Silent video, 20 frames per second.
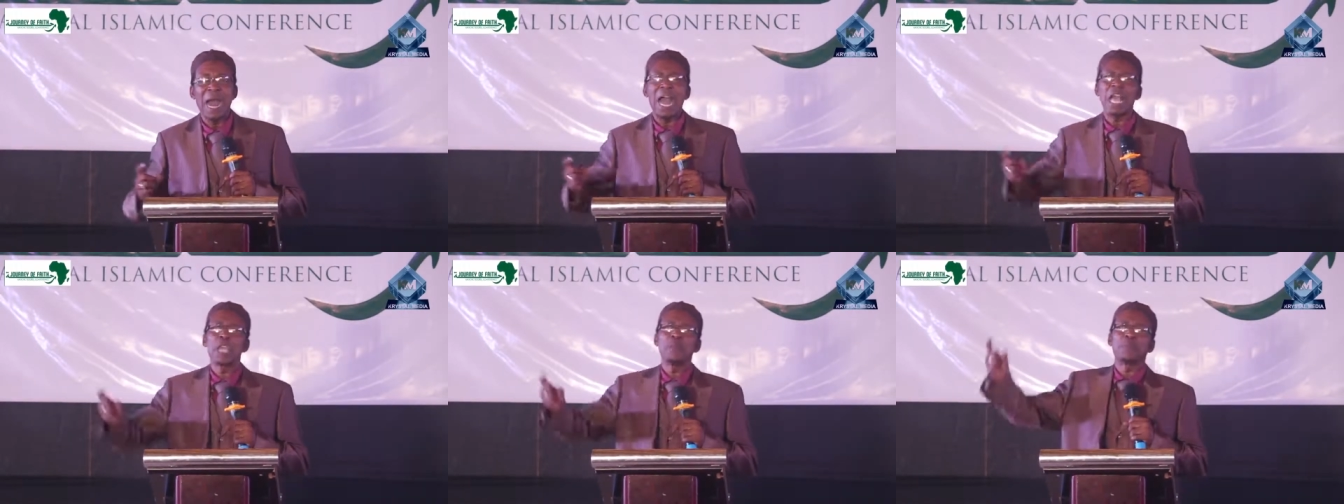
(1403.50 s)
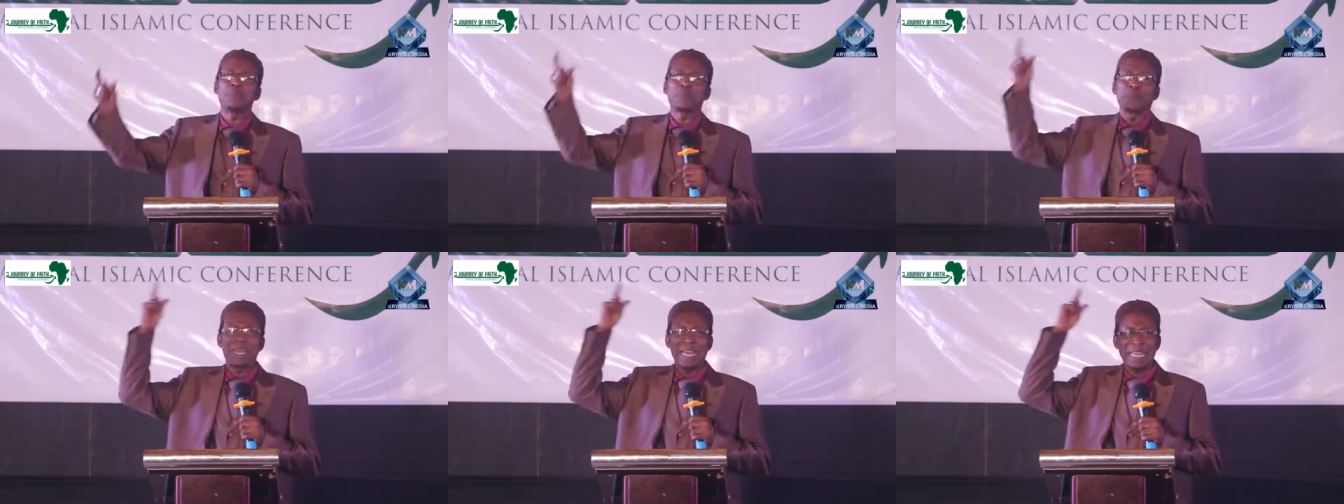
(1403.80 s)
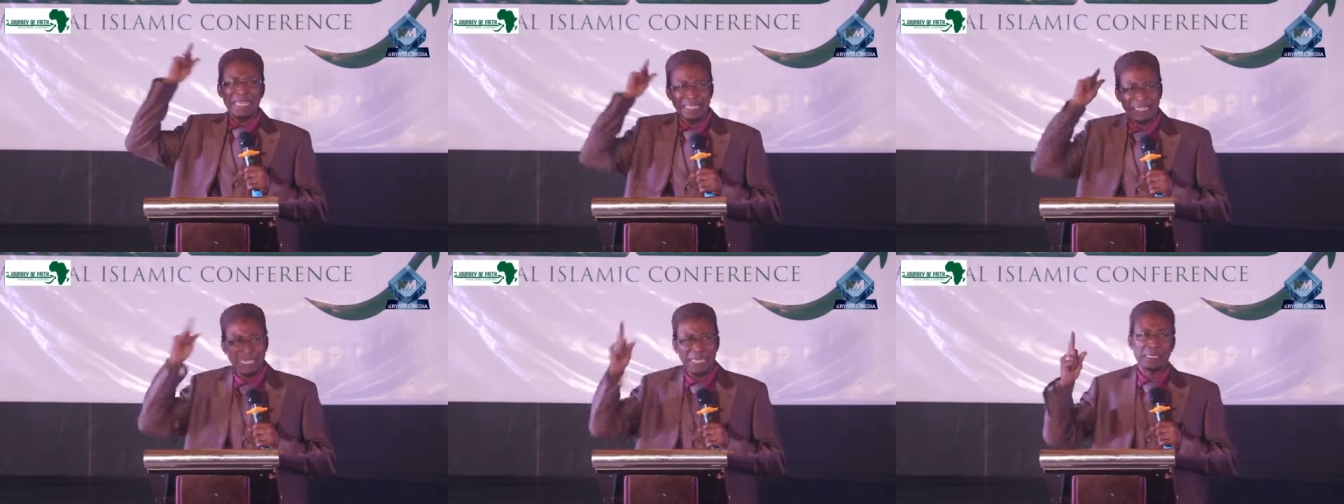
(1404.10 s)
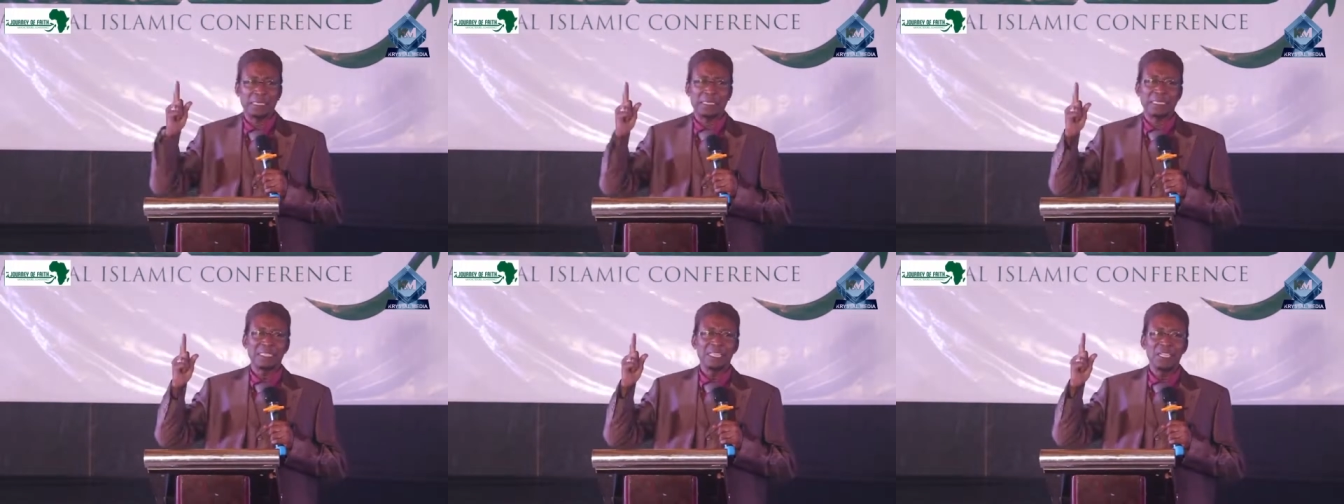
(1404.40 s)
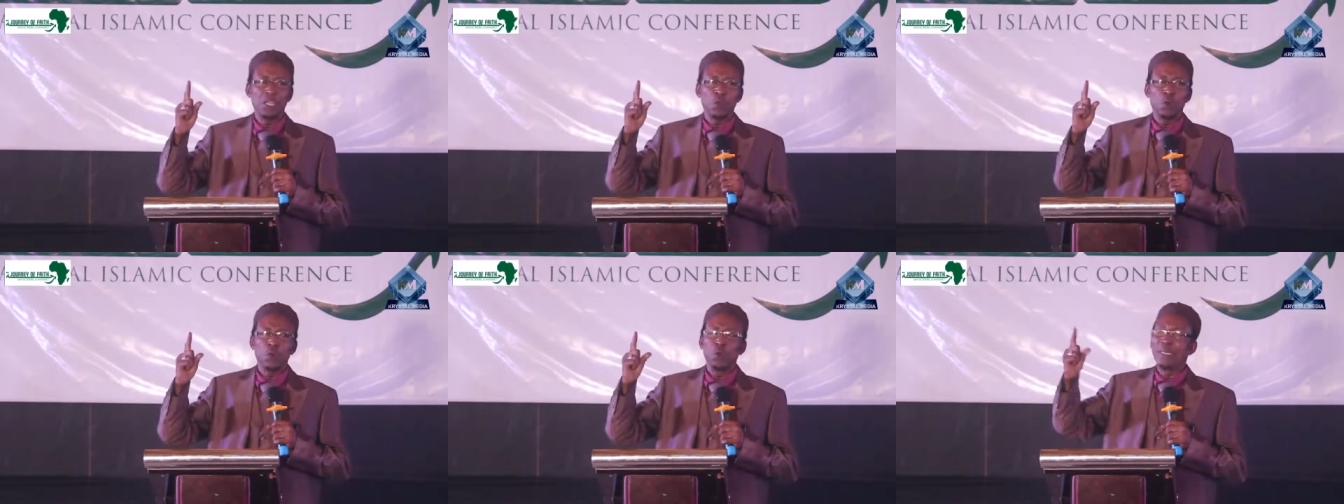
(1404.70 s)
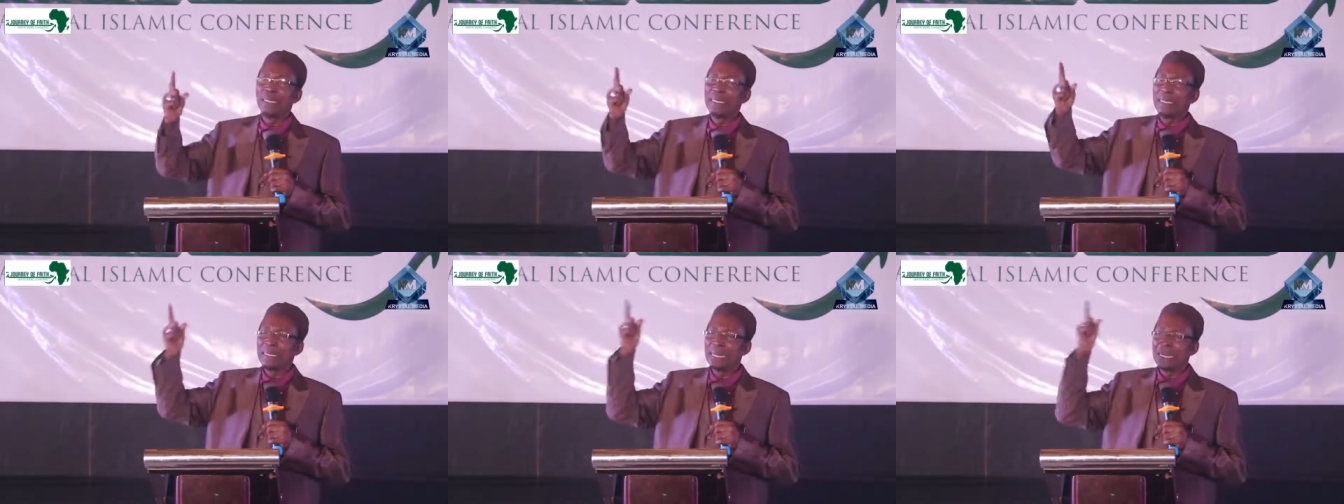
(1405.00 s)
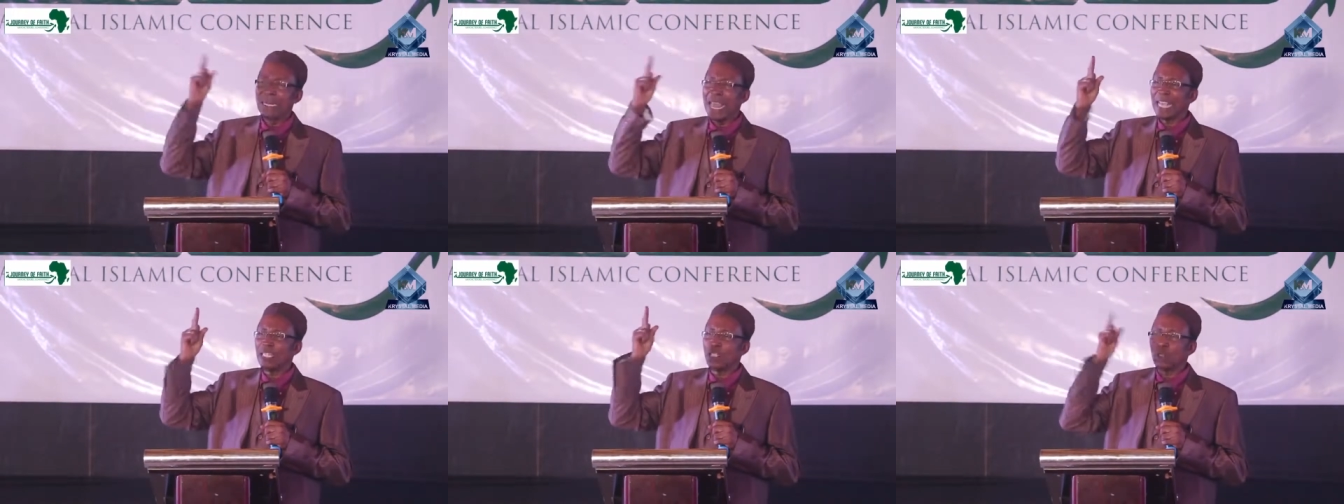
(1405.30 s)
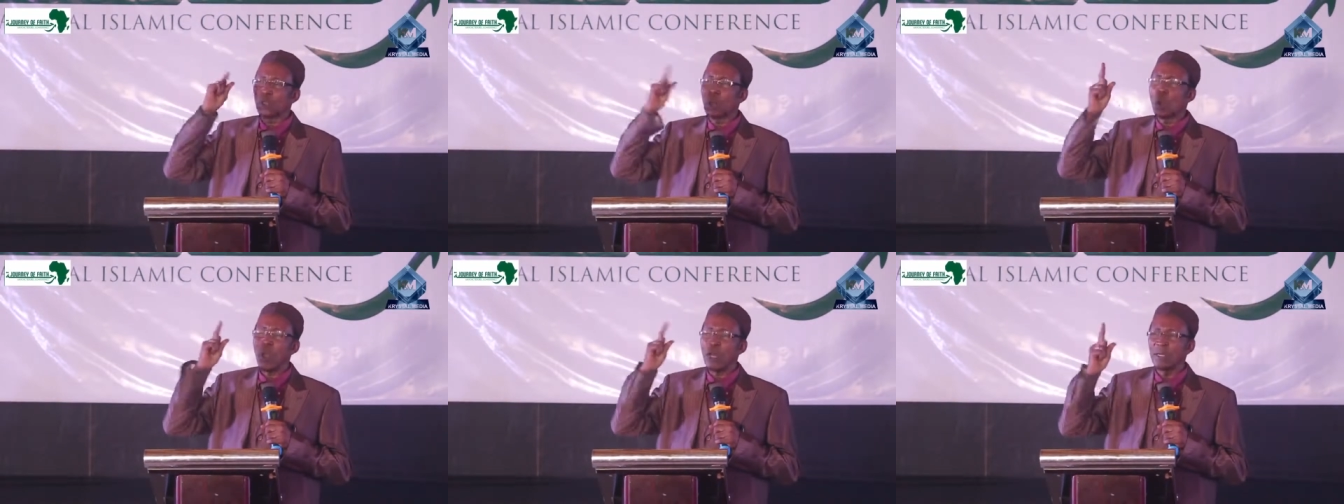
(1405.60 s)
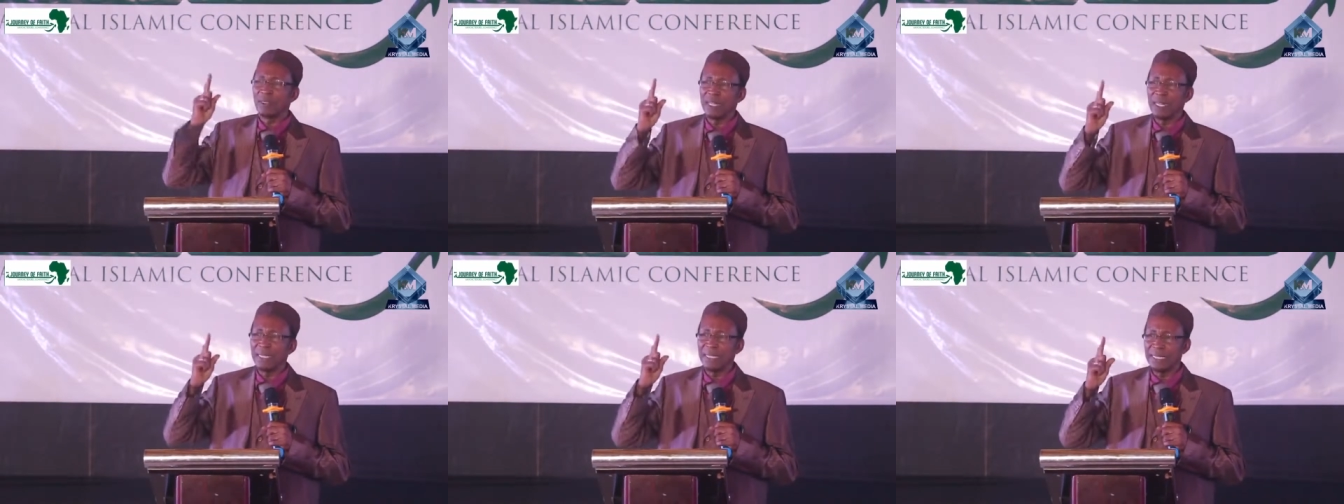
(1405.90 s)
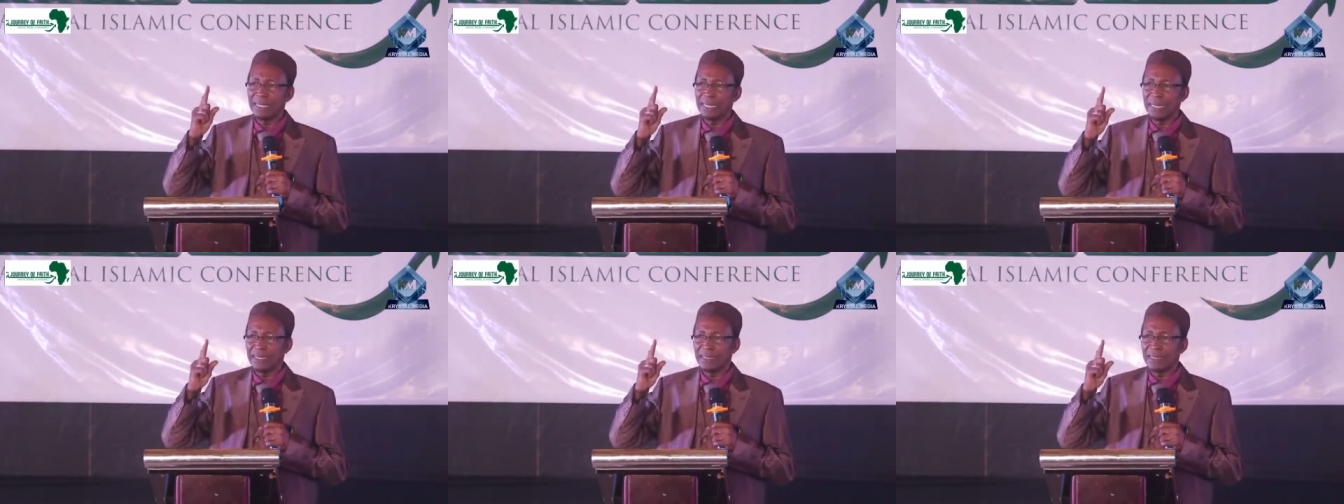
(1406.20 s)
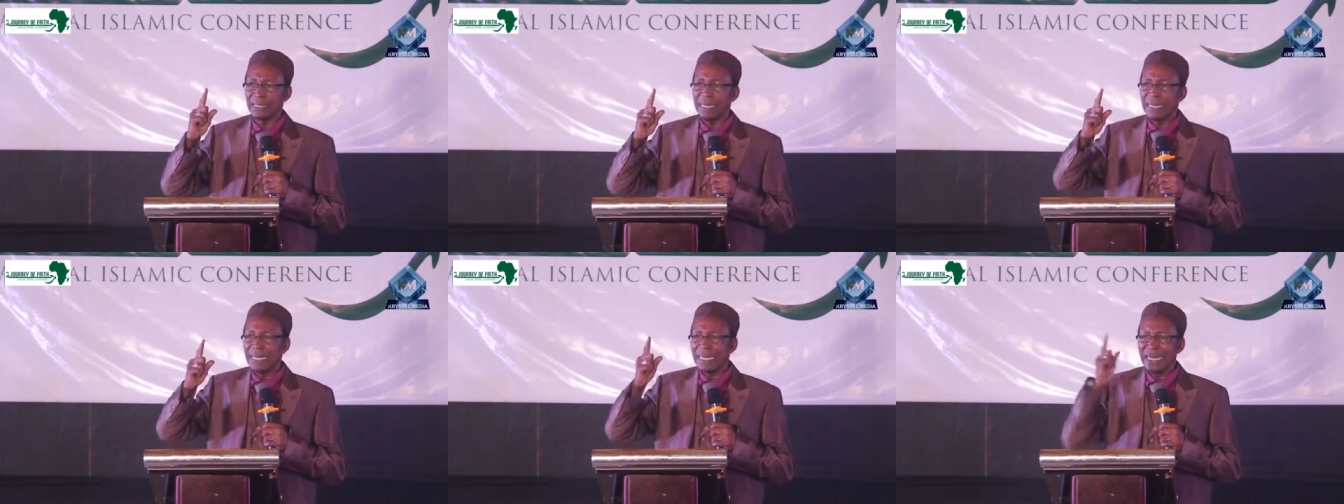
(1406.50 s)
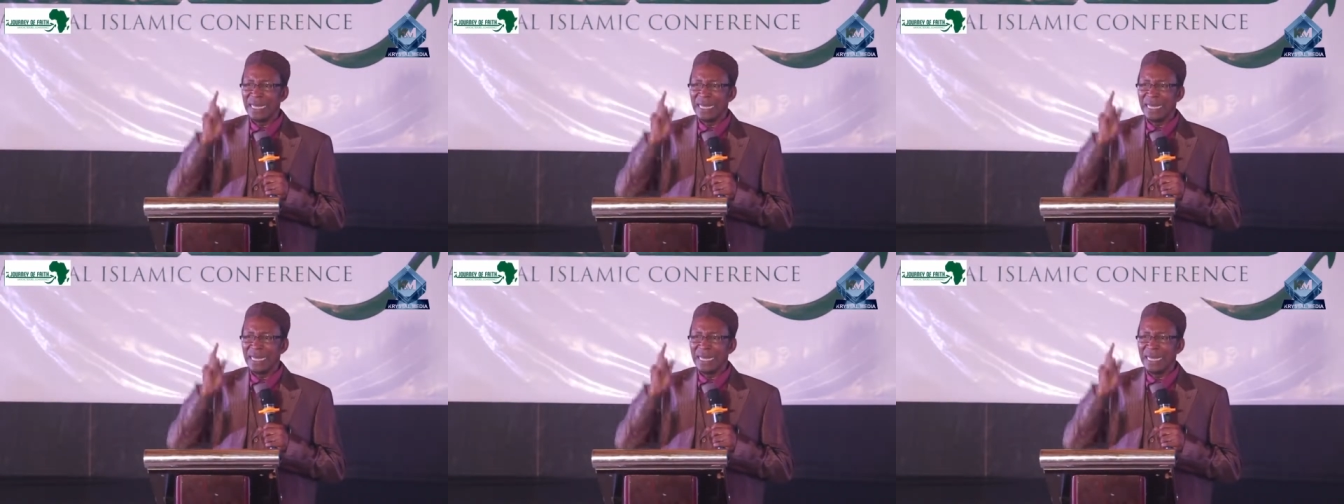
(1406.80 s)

I predict within the next 200 years,